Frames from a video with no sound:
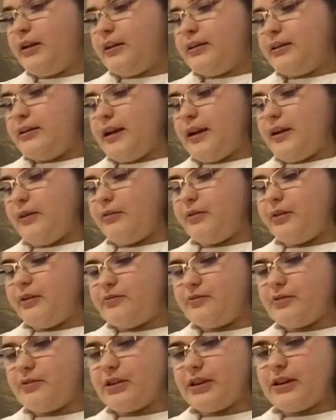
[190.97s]
Now,
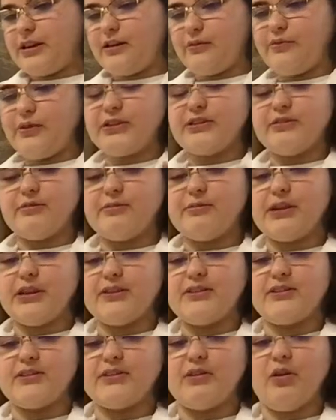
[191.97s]
if you get a victim
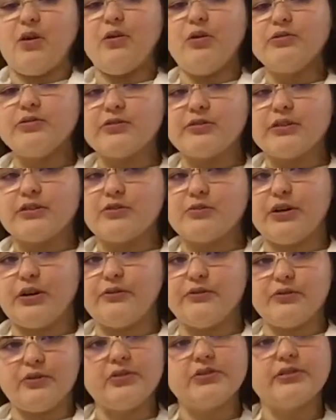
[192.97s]
that's older than
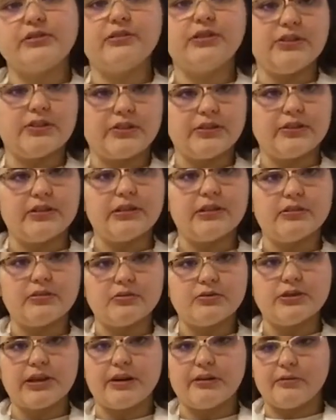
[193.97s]
12, you still need to narrow
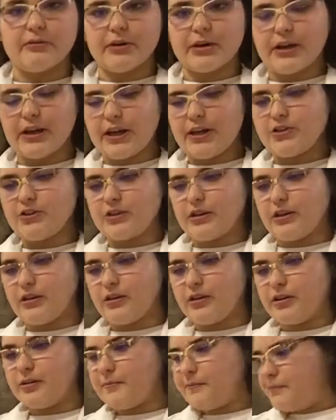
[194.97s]
down what age they
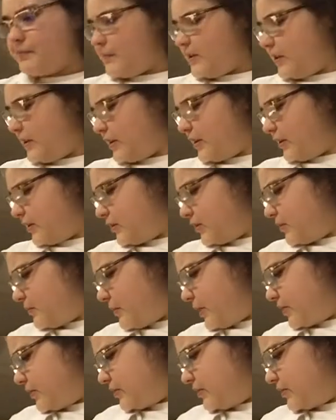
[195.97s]
are. And a good
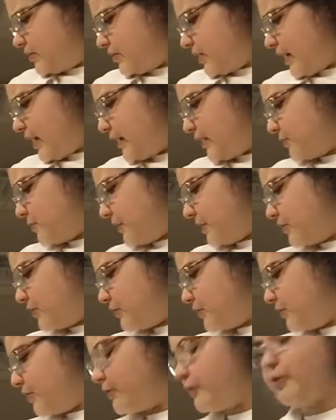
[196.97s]
way to do that is by
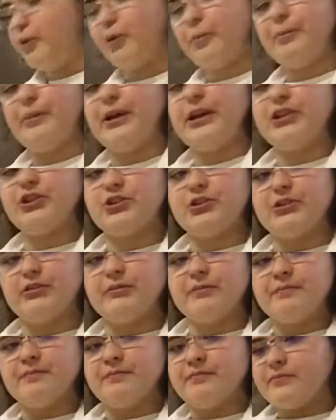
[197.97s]
tooth formation.
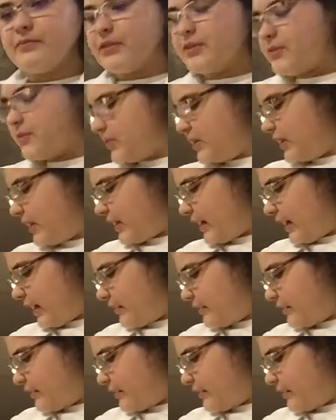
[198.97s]
Seeing how